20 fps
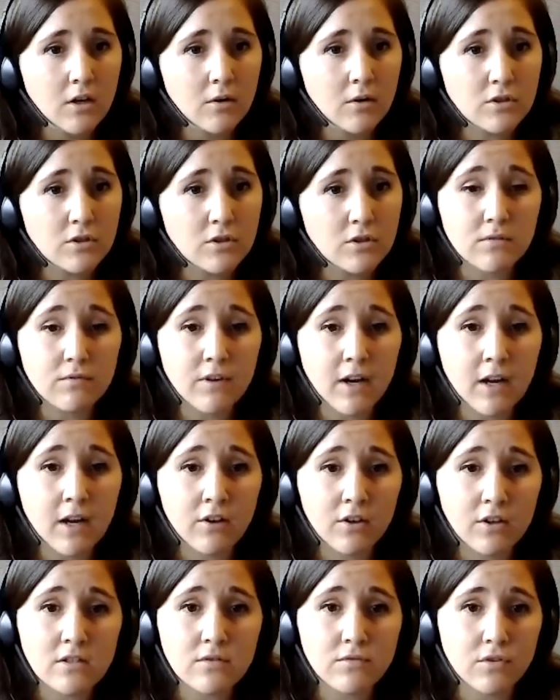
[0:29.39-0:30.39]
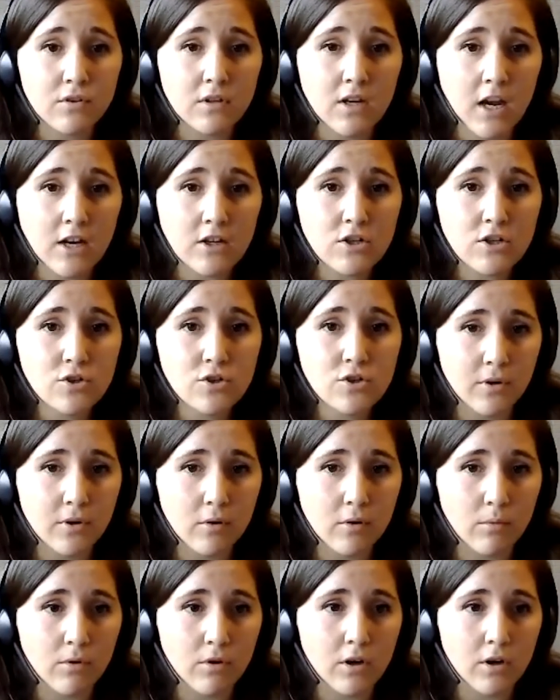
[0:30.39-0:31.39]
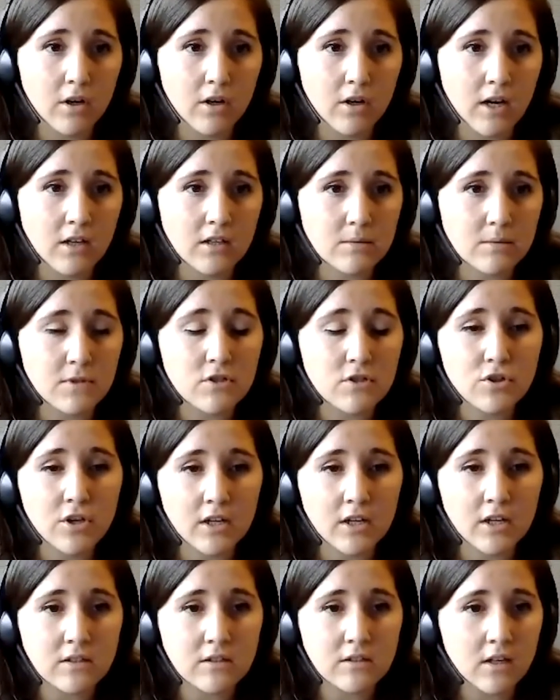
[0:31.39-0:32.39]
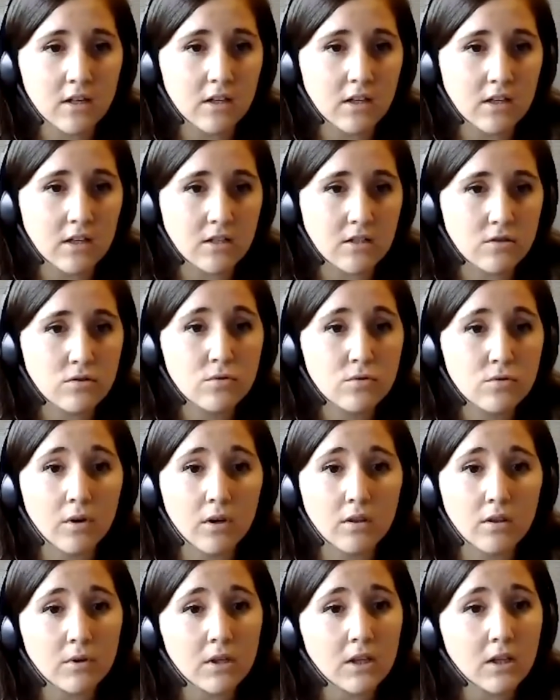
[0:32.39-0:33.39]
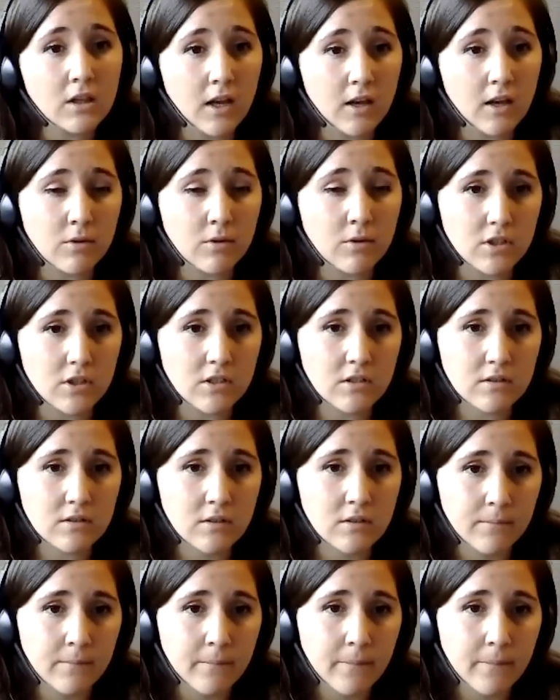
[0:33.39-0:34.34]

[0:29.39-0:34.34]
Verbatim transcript: which was a finalist for the National Book Award and has been translated into 23 languages.